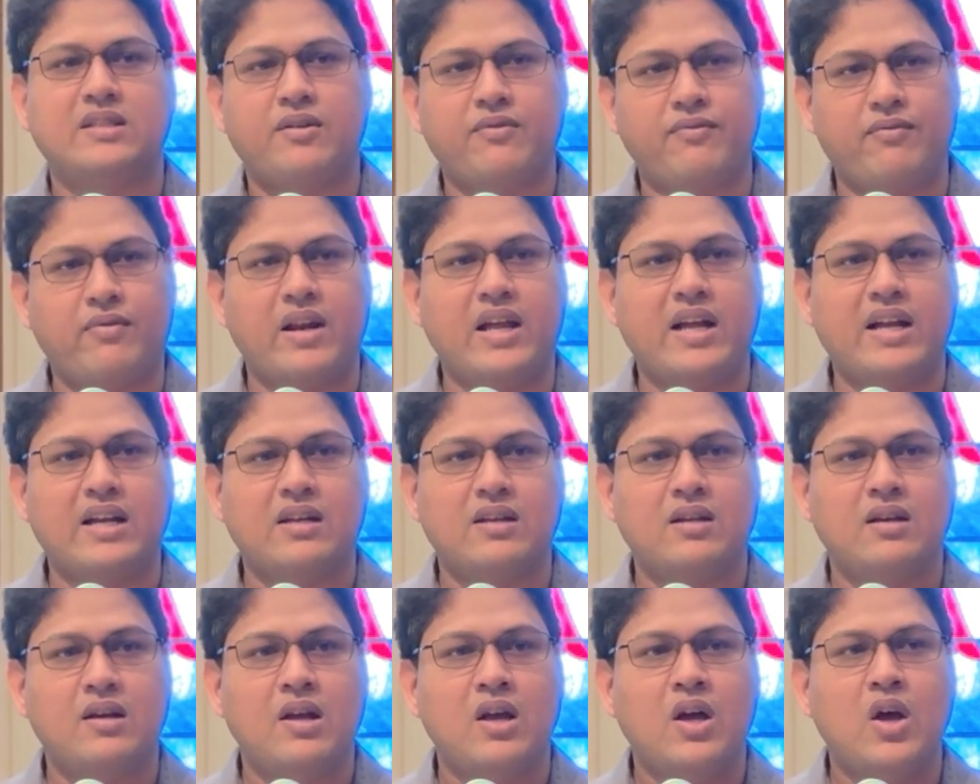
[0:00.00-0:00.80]

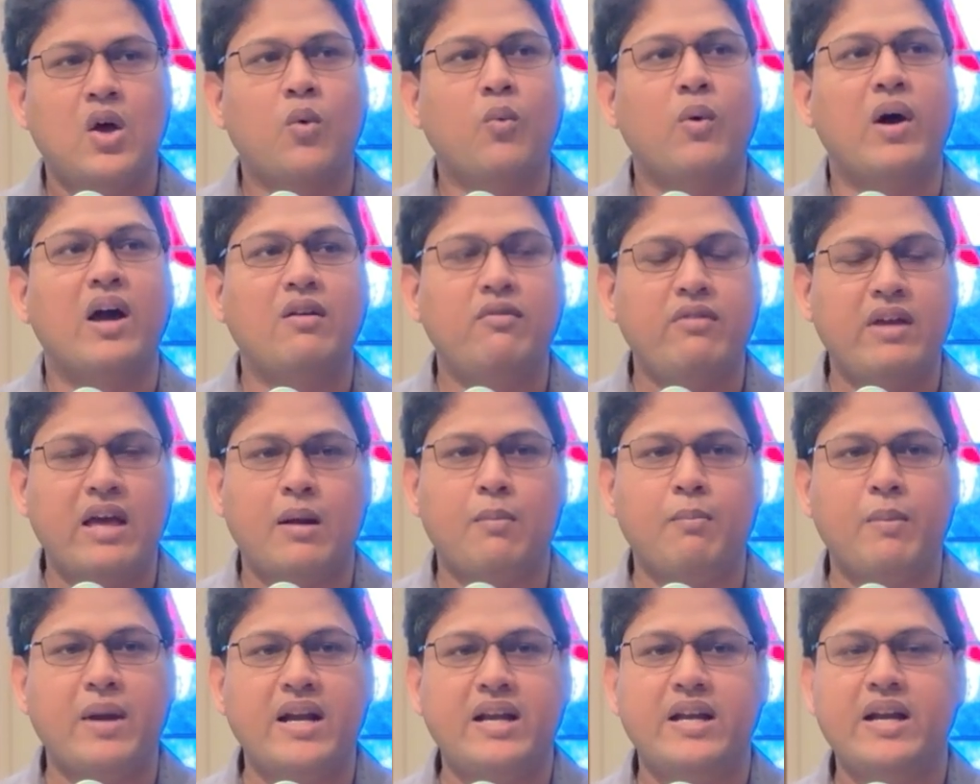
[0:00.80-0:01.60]
reflect while we are
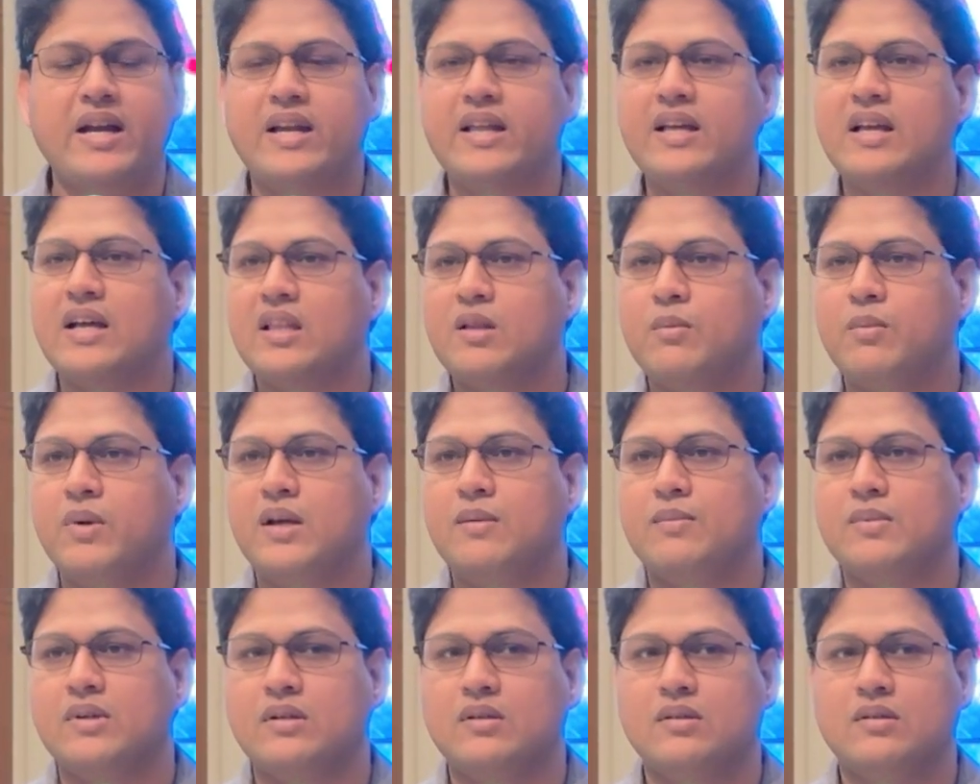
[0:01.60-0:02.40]
meditating on the
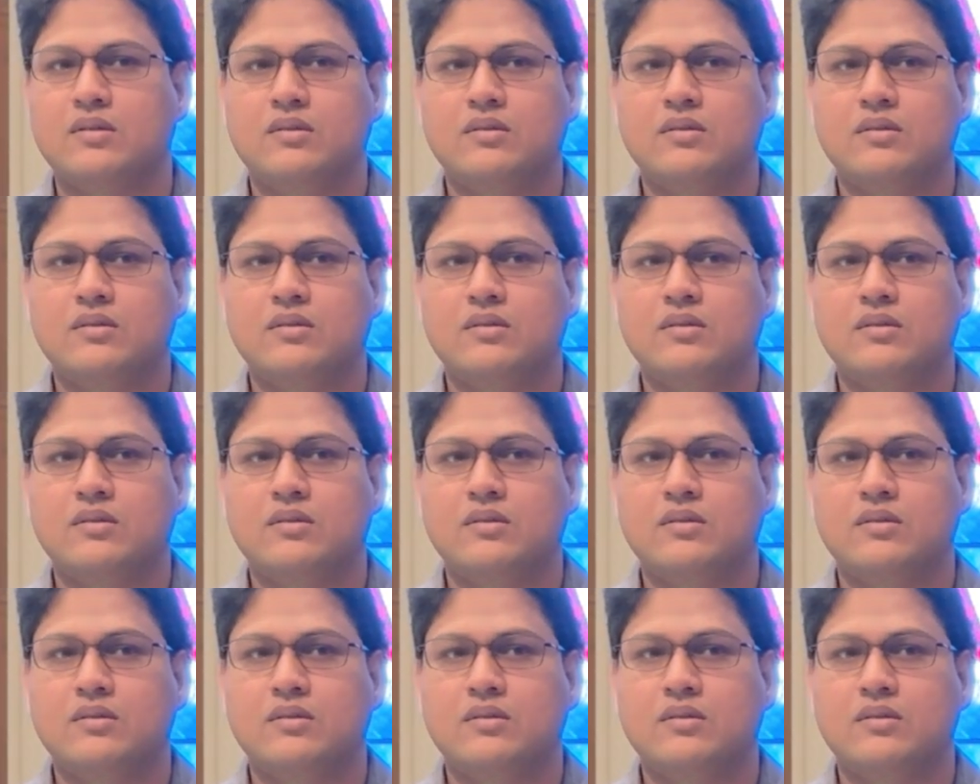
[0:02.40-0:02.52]
Bible.